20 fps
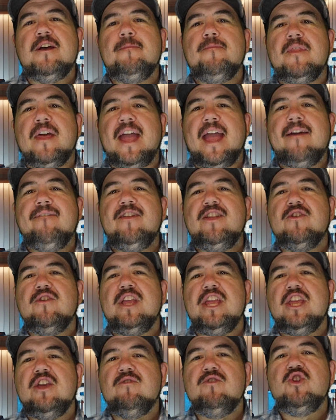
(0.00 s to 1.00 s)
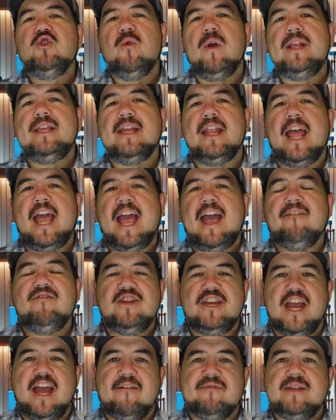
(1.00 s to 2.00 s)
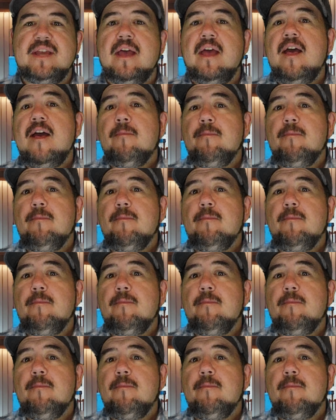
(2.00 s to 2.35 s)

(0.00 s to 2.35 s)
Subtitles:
up, the heavy-duty U-joints and half shafts.